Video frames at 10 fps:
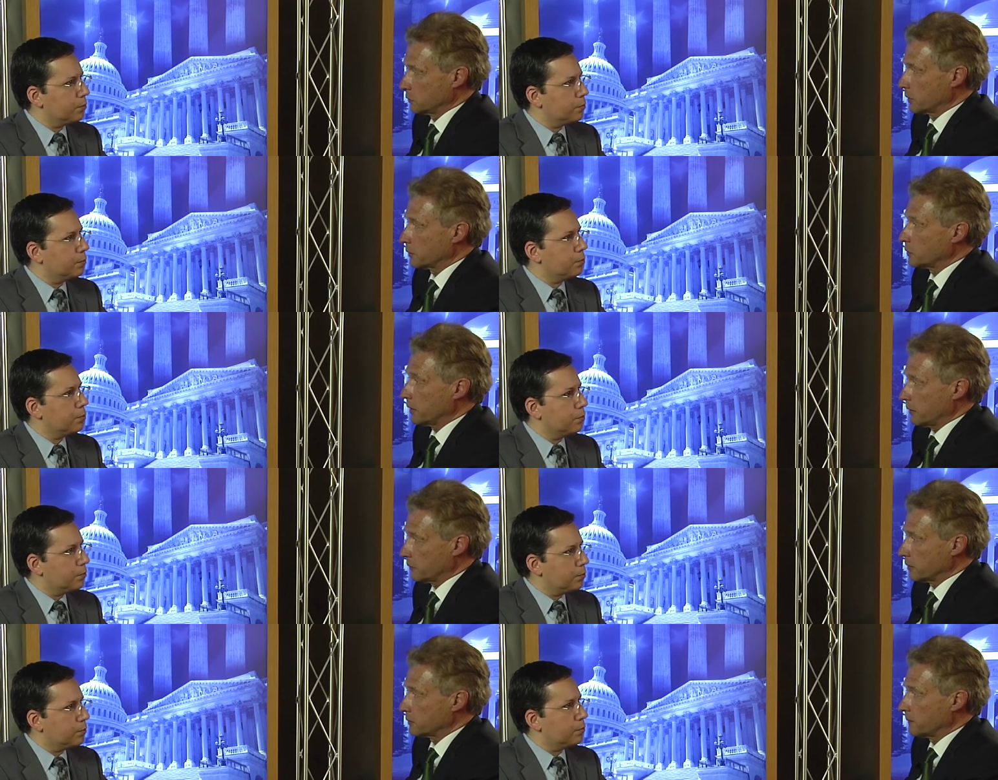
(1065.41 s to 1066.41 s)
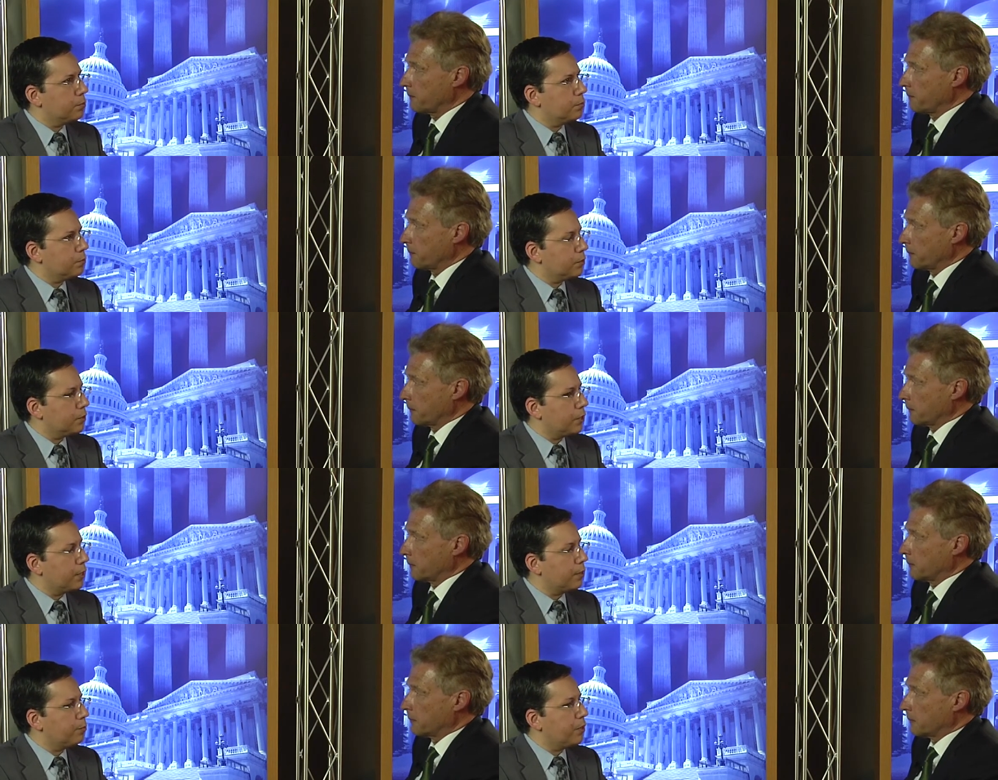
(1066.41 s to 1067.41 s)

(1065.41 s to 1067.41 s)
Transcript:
Speaker 1: You can rely on us. Right.